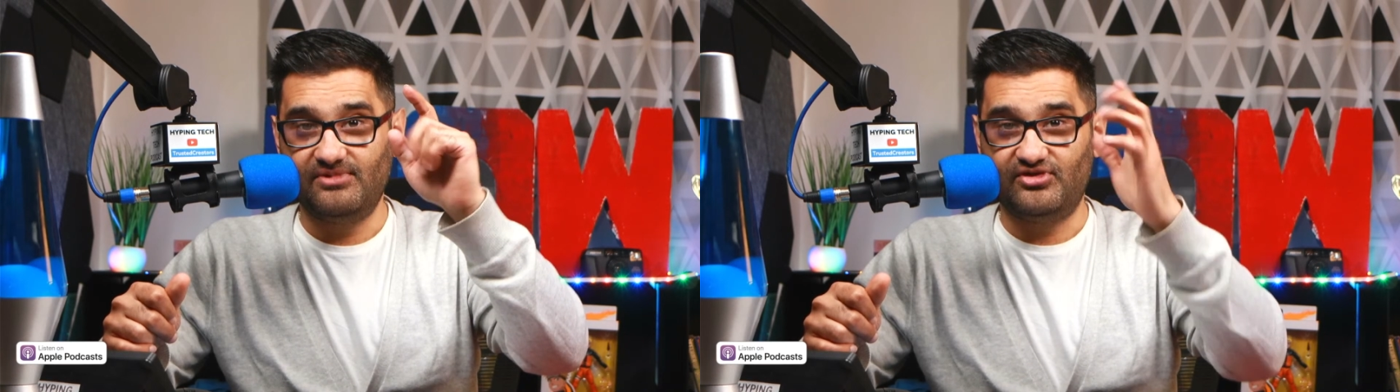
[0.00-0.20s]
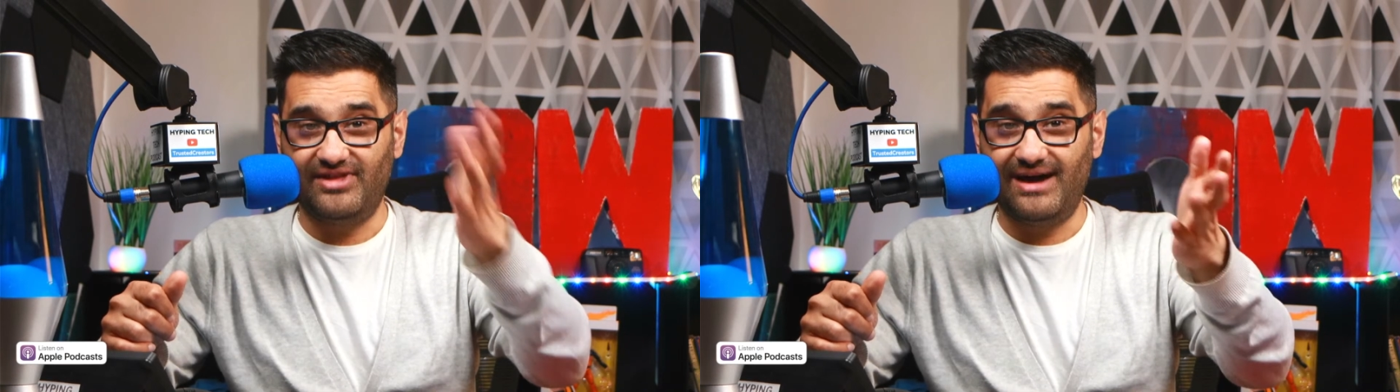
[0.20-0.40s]

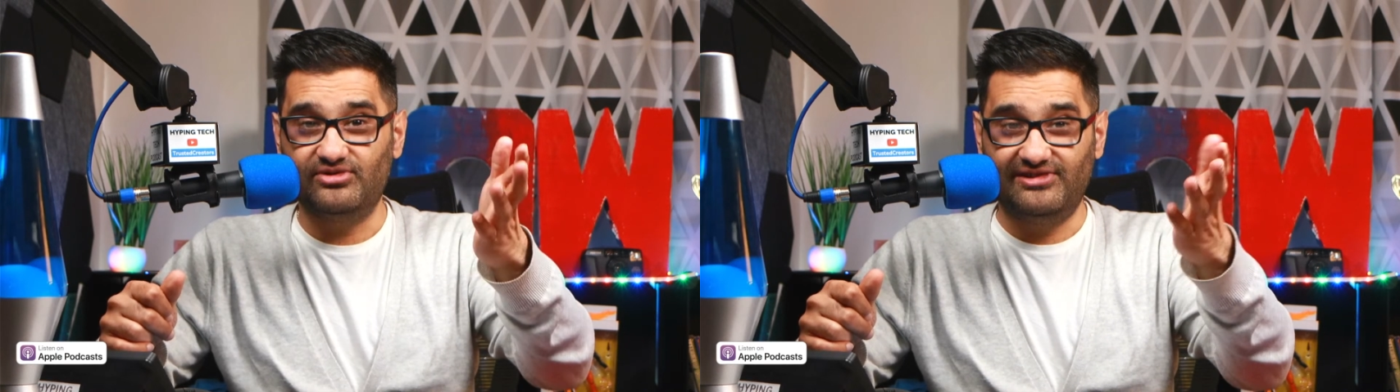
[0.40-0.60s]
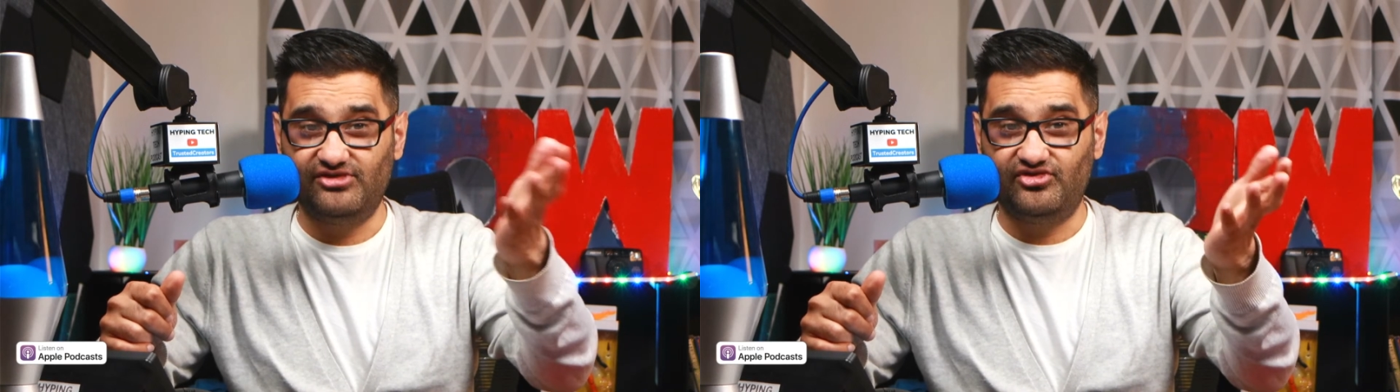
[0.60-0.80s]
So that
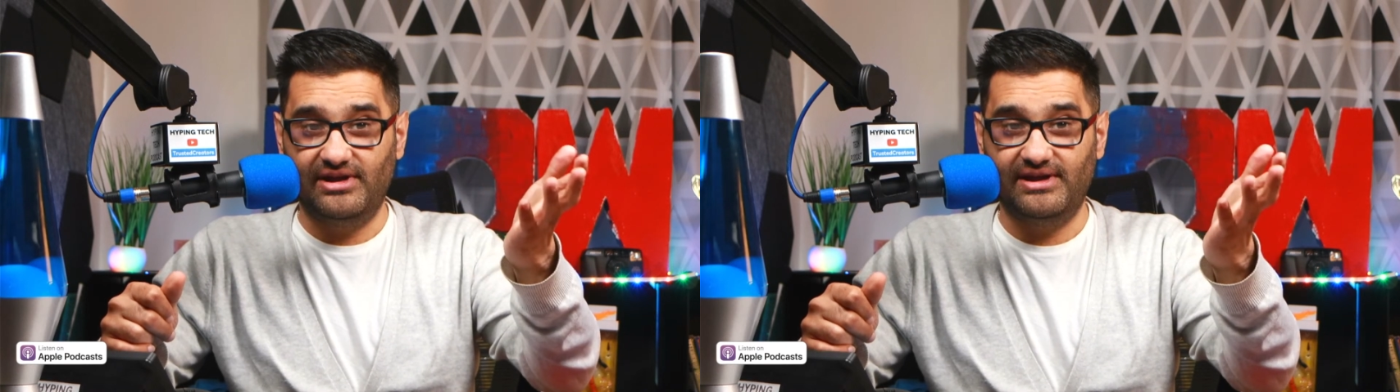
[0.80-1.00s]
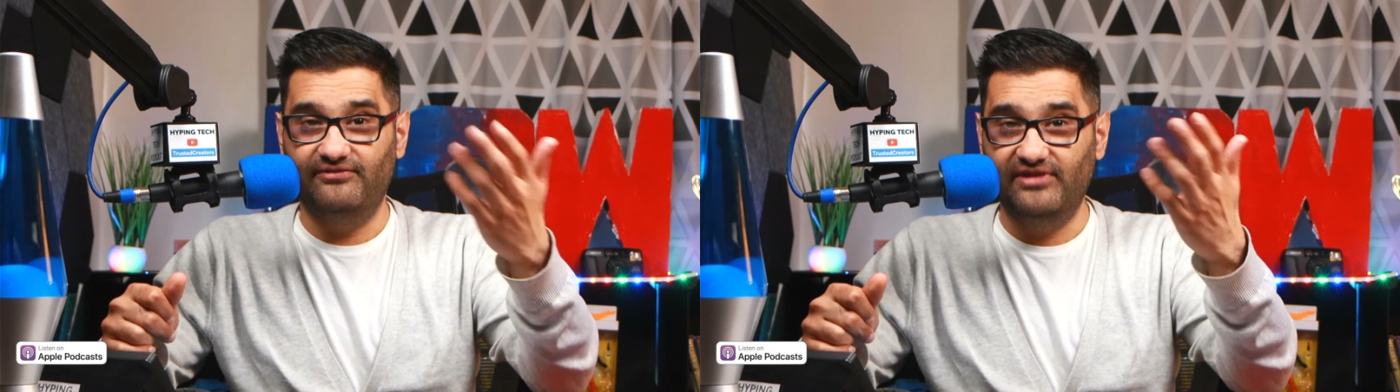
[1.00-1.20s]
was
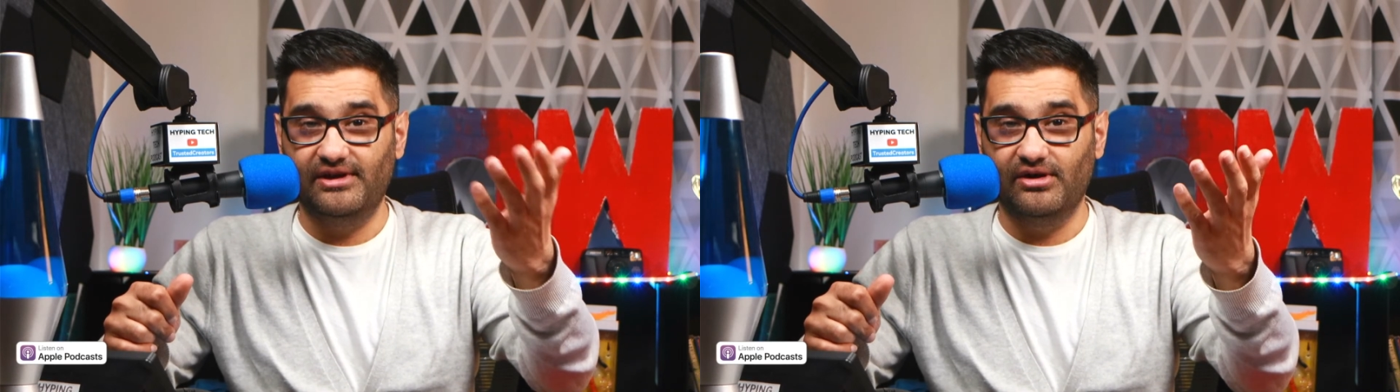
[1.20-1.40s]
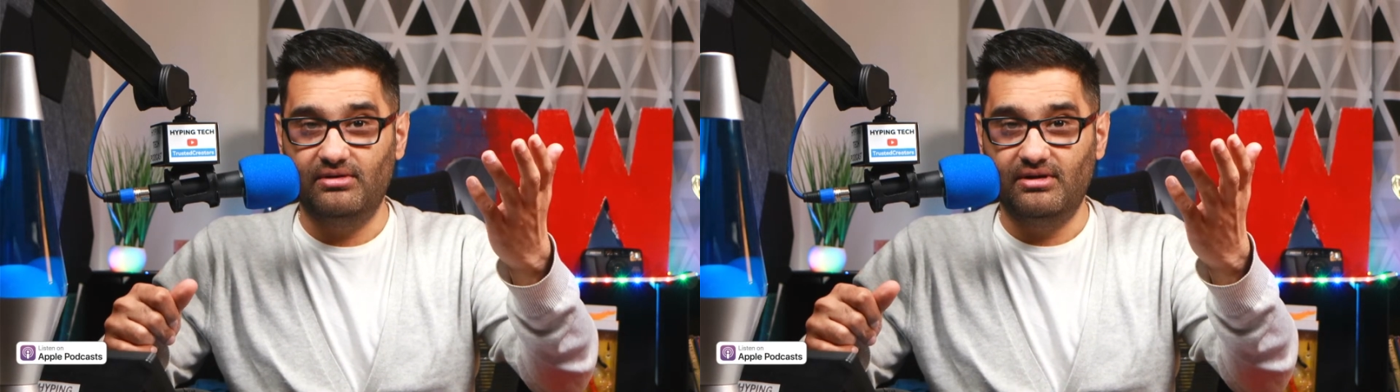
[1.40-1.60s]
literally a
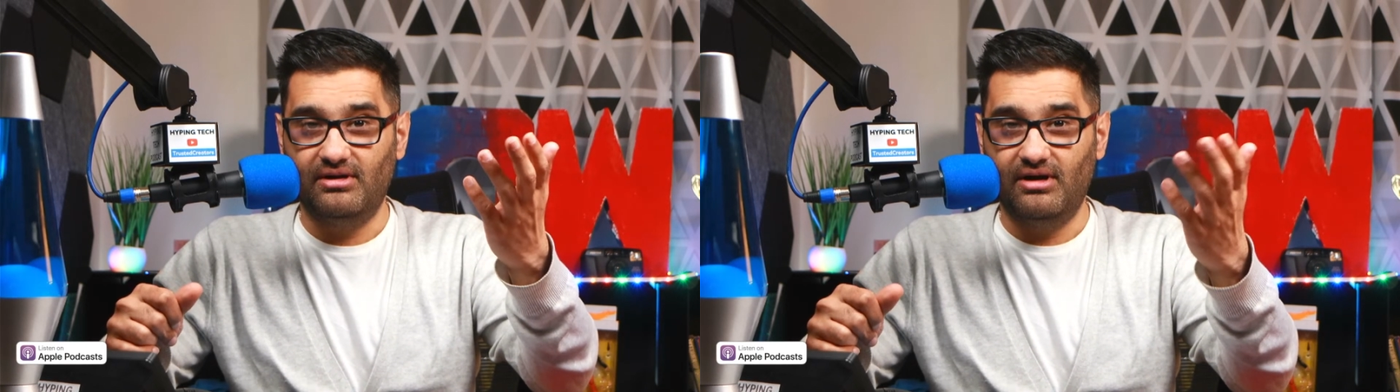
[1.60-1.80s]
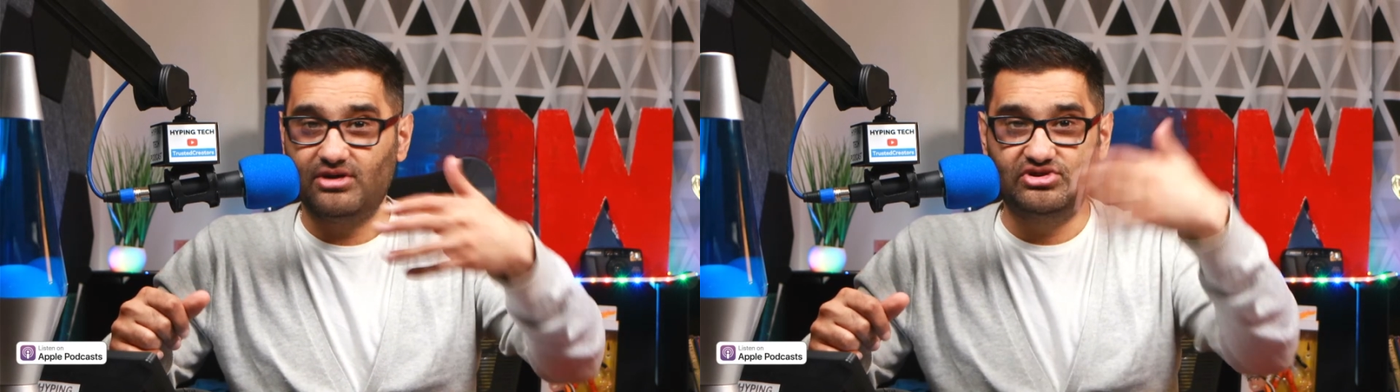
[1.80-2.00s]
video.
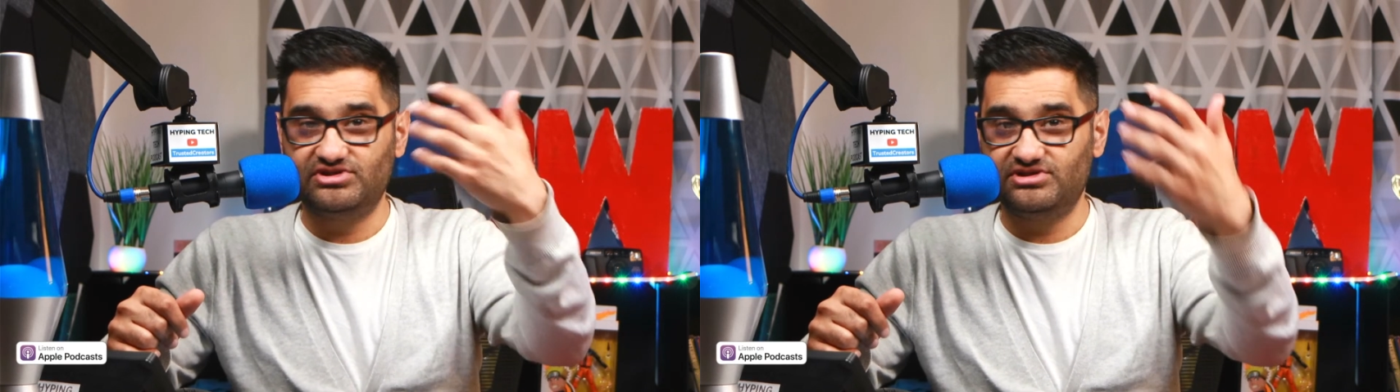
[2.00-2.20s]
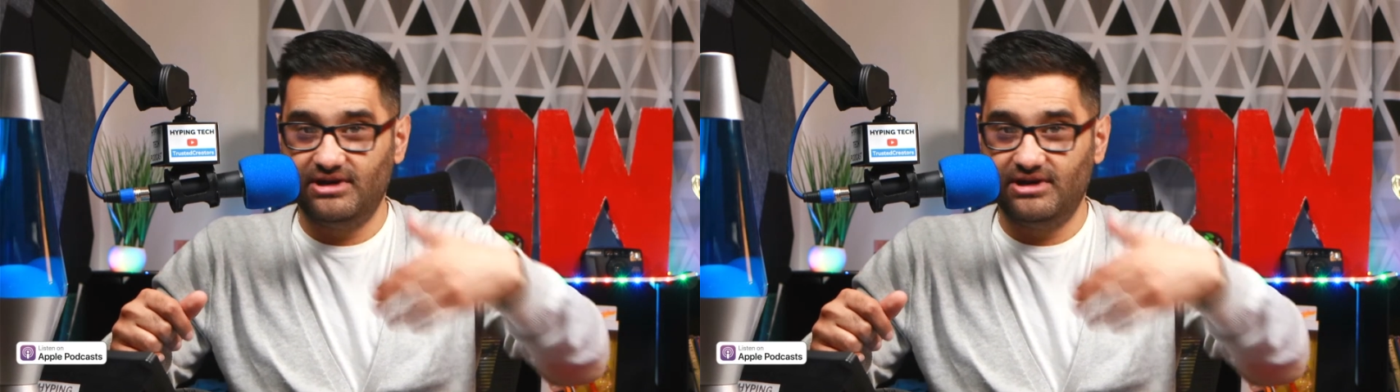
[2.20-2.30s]
I can just